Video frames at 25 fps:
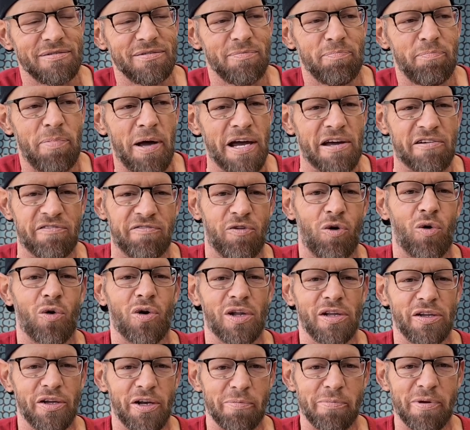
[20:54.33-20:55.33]
pay it forward a
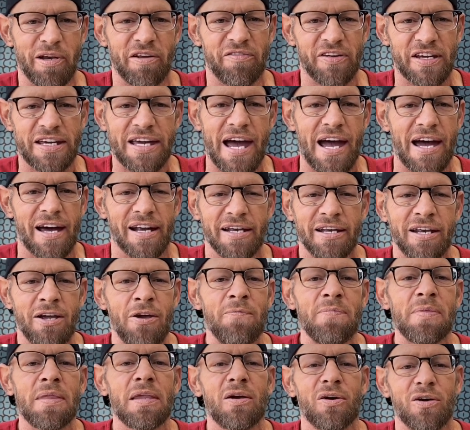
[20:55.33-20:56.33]
little bit if you can,
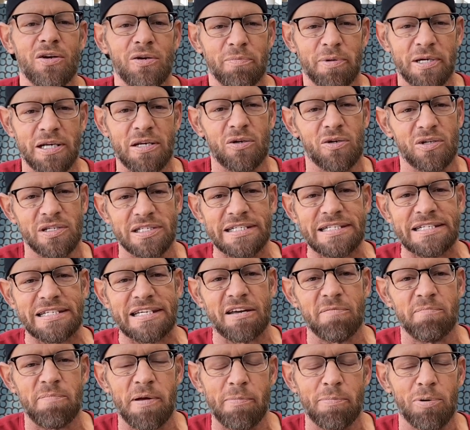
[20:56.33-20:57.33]
or at least
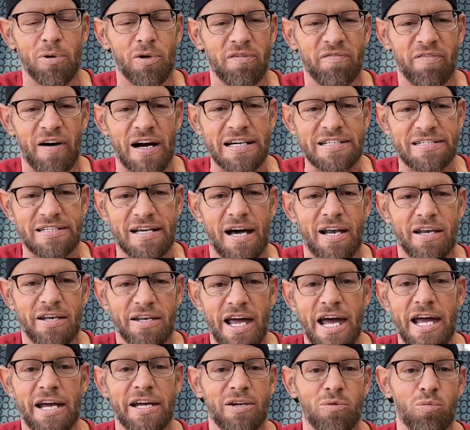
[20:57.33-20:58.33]
give people advice on,
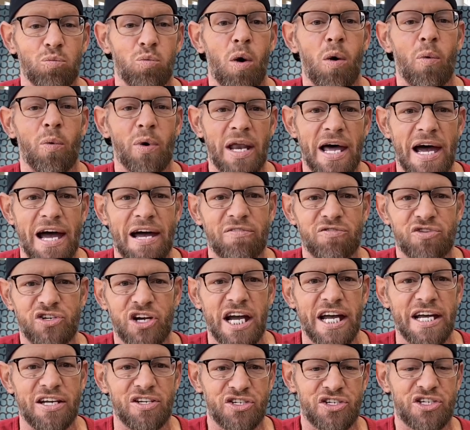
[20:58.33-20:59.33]
hey, what would I have
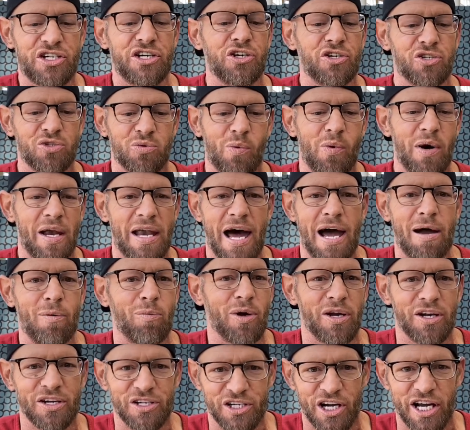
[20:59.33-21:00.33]
changed? Here's what I
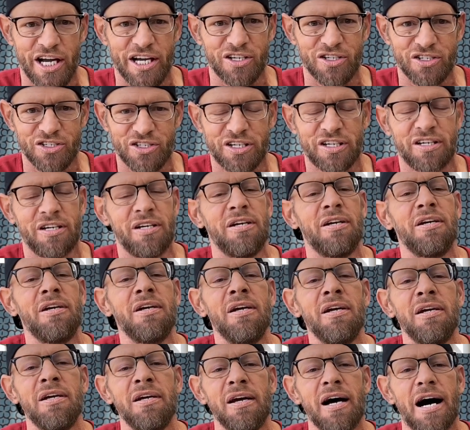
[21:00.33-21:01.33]
would have changed
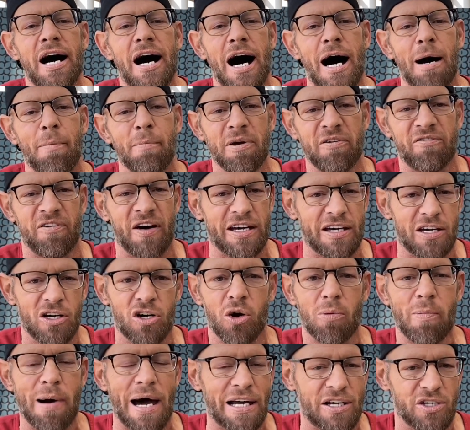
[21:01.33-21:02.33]
if I could go
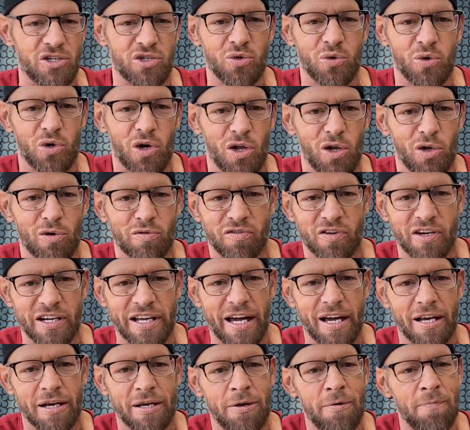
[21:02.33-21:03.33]
back and do it all over
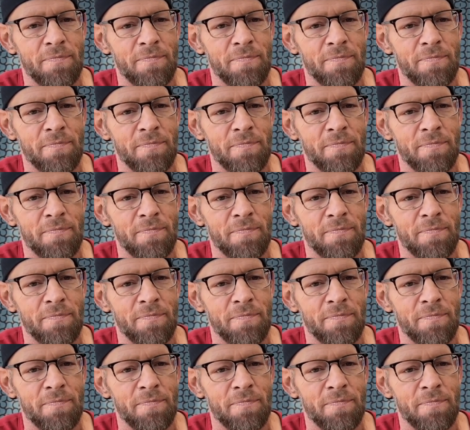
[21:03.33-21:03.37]
again.